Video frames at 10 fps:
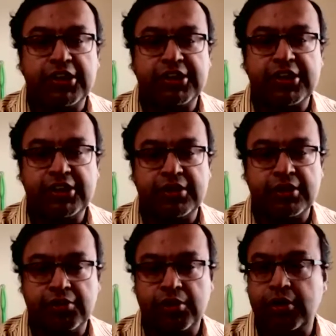
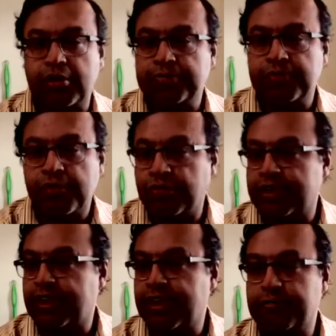discussion with
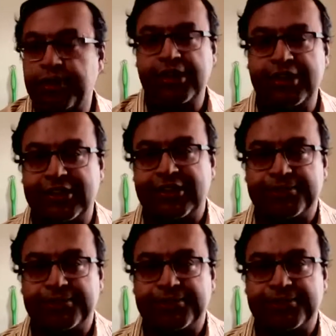Sanjay Mehta ji.